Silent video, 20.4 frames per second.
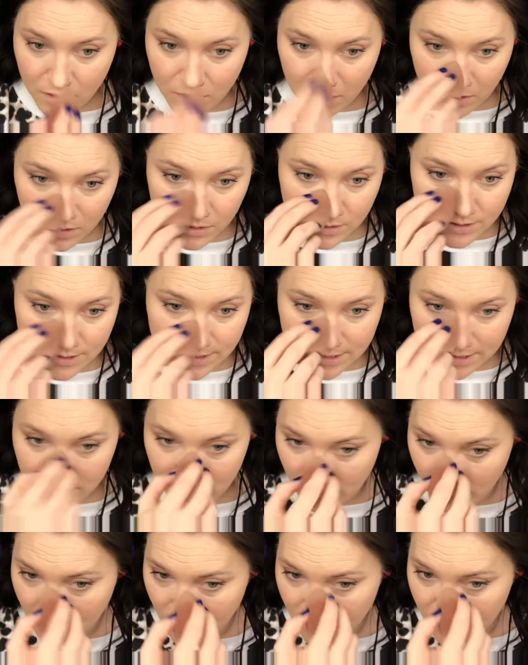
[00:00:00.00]

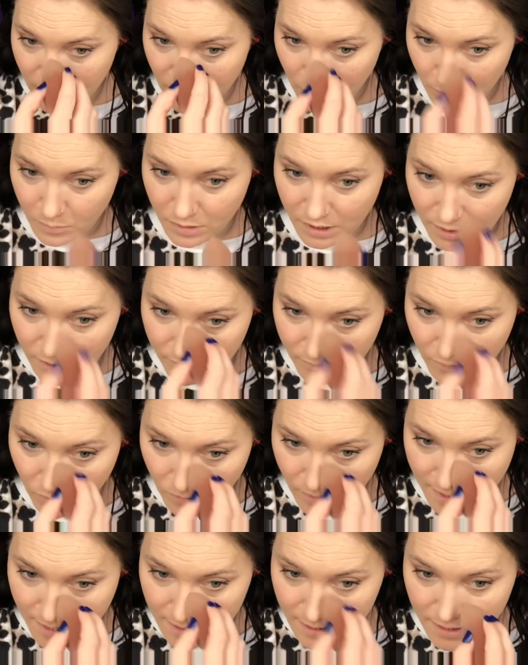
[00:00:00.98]
conceal a little bit of the
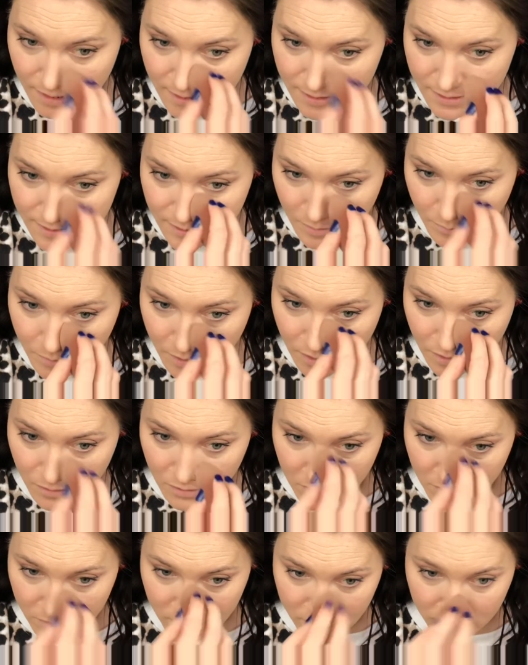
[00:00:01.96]
redness on my
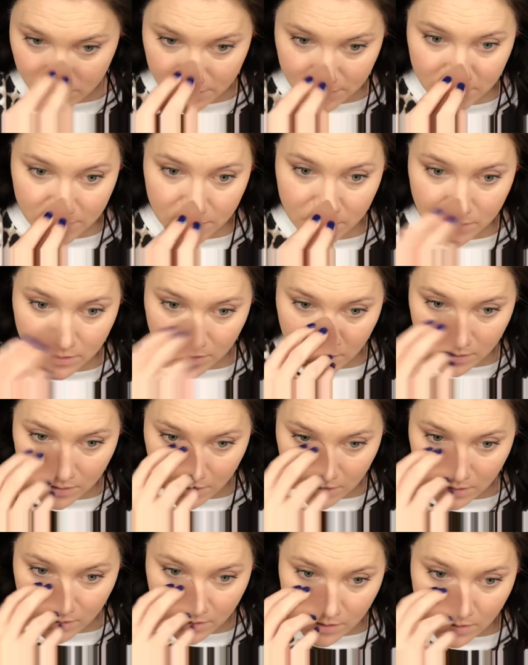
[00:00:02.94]
nose
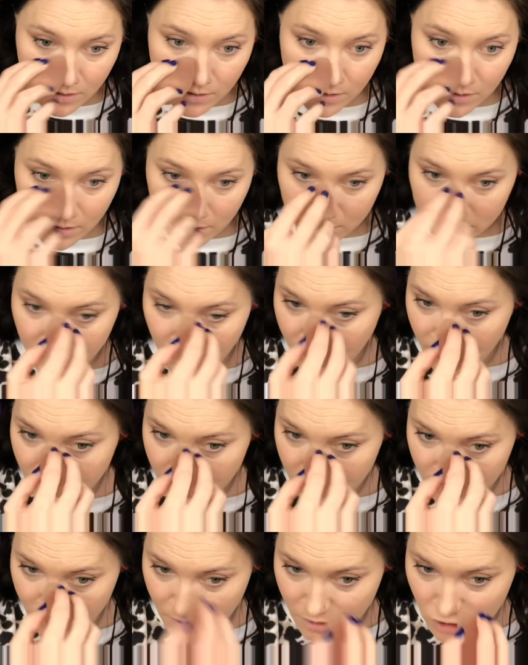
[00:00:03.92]
as well
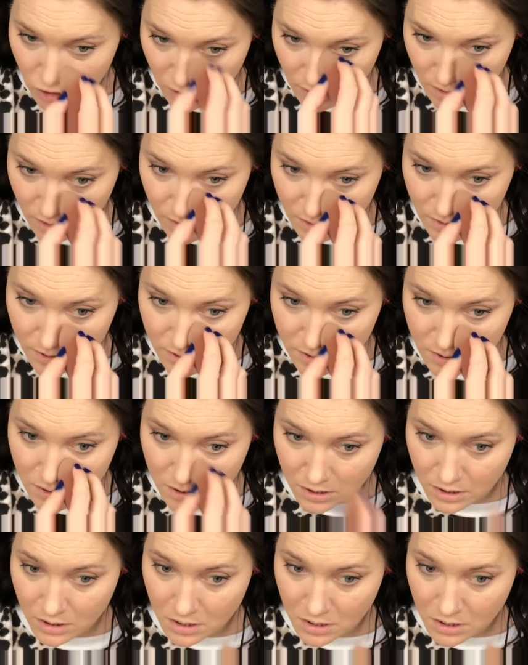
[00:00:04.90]
as my cheeks